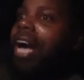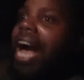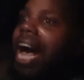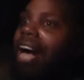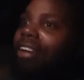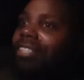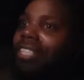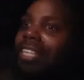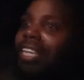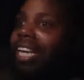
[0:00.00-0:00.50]

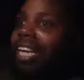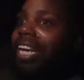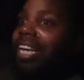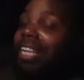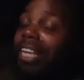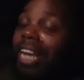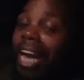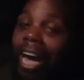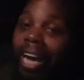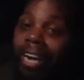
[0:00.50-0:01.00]
houses to hit
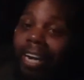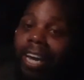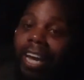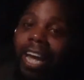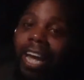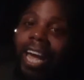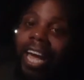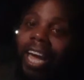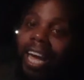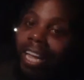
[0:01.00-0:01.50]
that
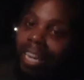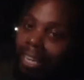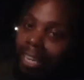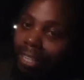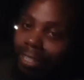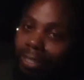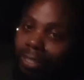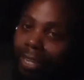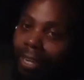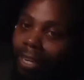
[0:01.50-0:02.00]

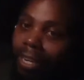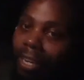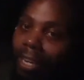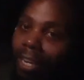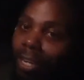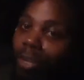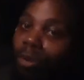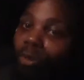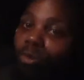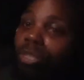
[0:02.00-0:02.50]
headless
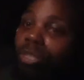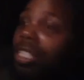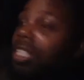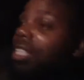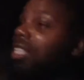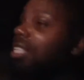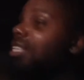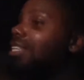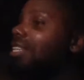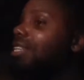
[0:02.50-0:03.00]
coochie.
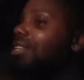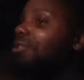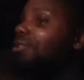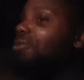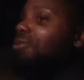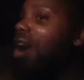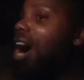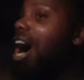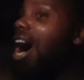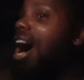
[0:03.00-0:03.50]
Woo!
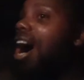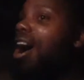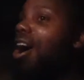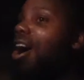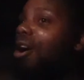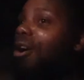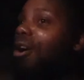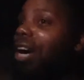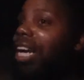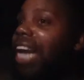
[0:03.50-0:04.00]

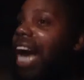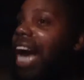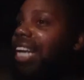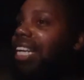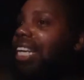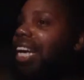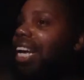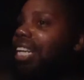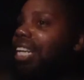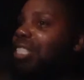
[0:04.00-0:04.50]
And I
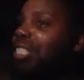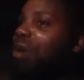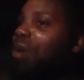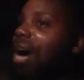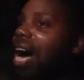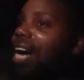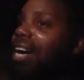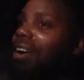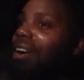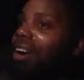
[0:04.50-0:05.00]
did too.
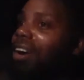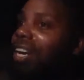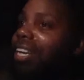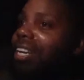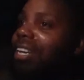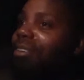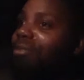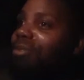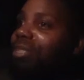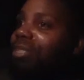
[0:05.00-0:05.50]
I caught it
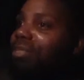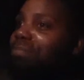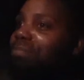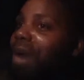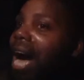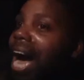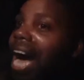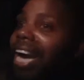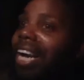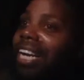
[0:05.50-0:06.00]
and was
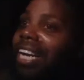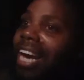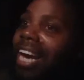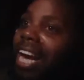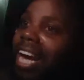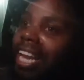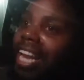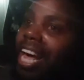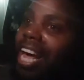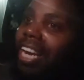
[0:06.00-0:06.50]
banging the
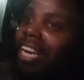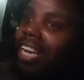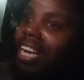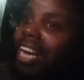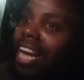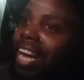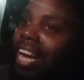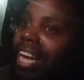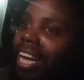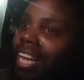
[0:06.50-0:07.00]
hell out of
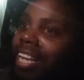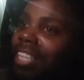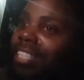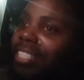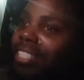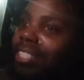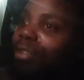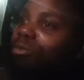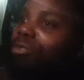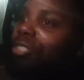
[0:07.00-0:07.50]
that headless
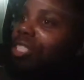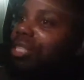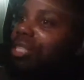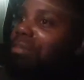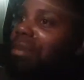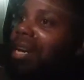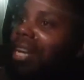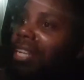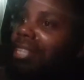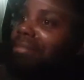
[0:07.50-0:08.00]
coochie,
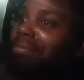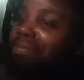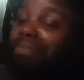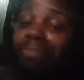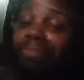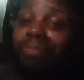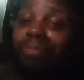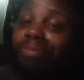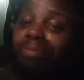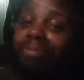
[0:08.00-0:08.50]
man.
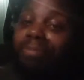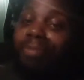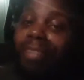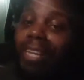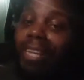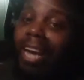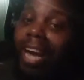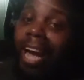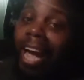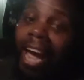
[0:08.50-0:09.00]

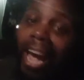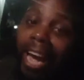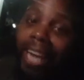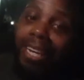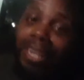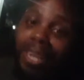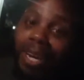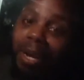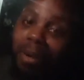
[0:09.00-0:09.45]
Hey,